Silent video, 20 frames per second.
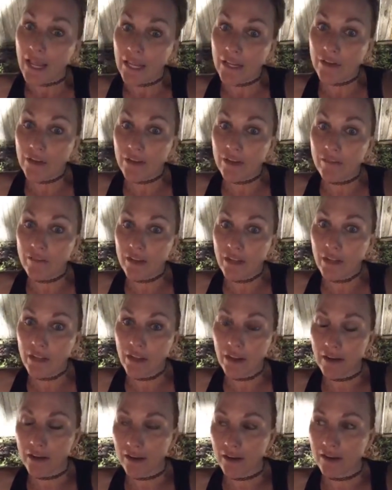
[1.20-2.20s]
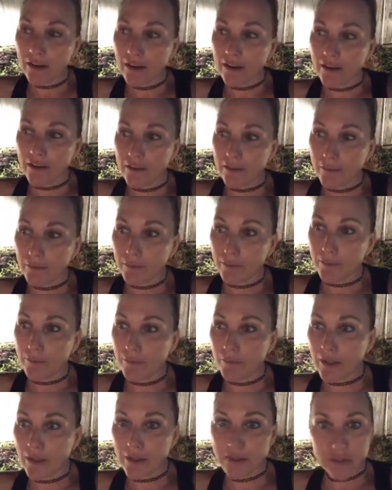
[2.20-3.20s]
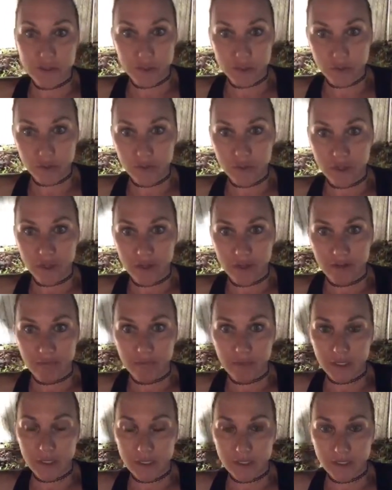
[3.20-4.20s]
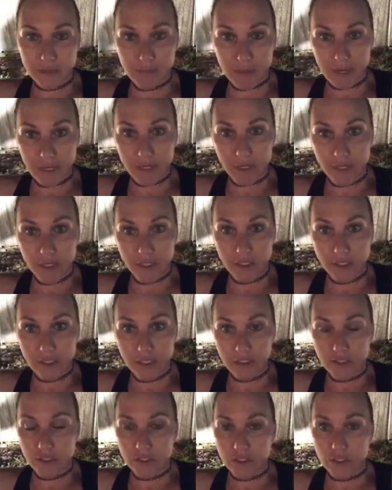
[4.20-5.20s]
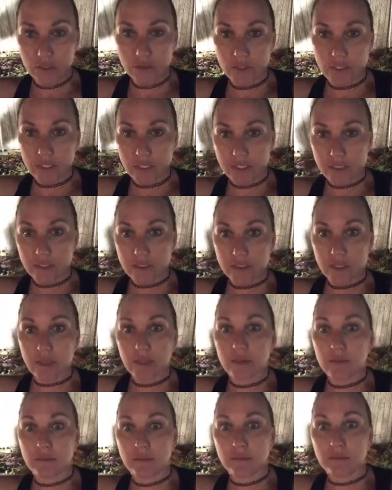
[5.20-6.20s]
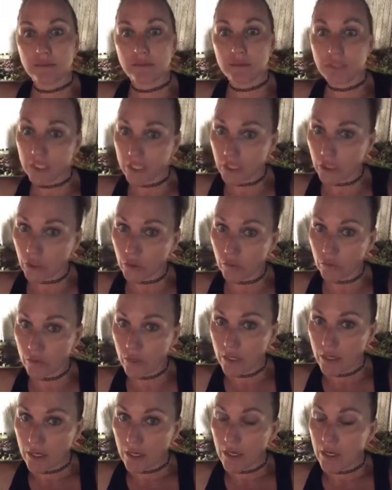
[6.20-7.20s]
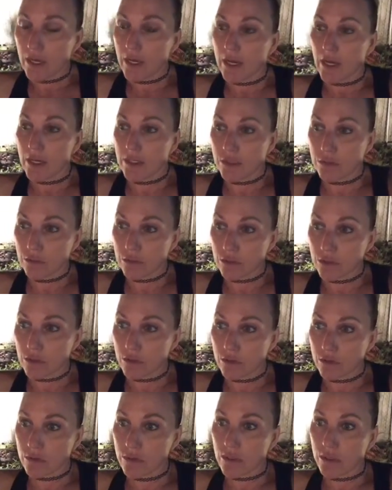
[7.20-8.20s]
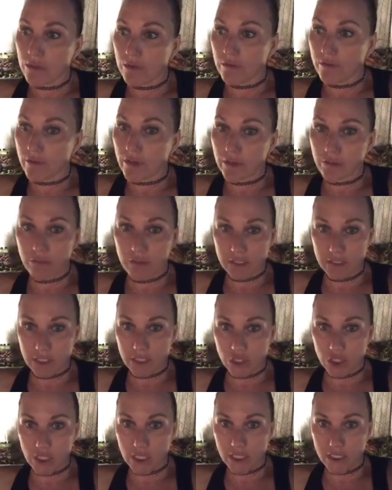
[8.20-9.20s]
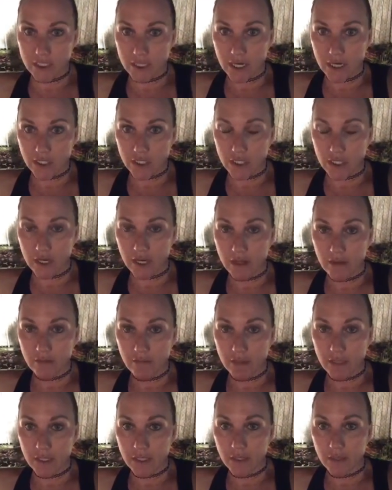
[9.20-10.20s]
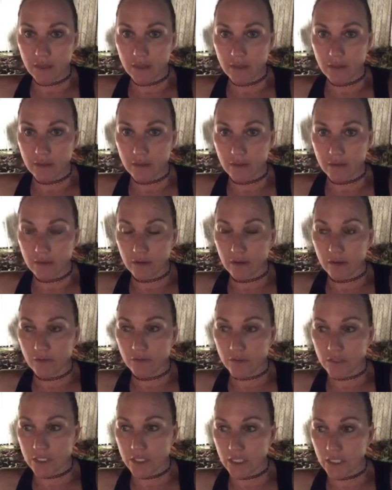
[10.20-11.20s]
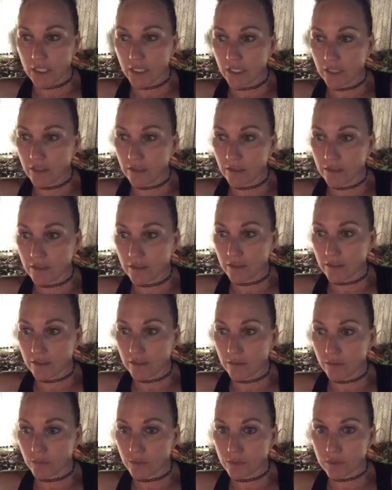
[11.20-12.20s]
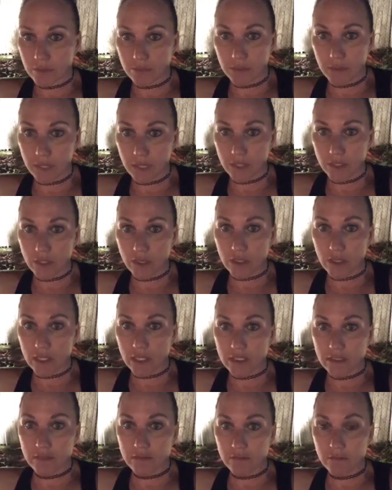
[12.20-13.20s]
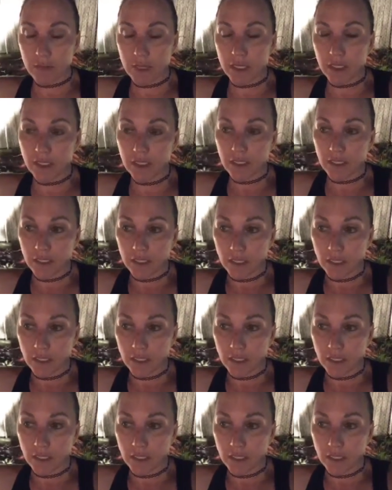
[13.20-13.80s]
Hey, good evening. As usual, I've been inspired to do this video as a result of a recent transaction I've been overseeing with some buyer clients of mine.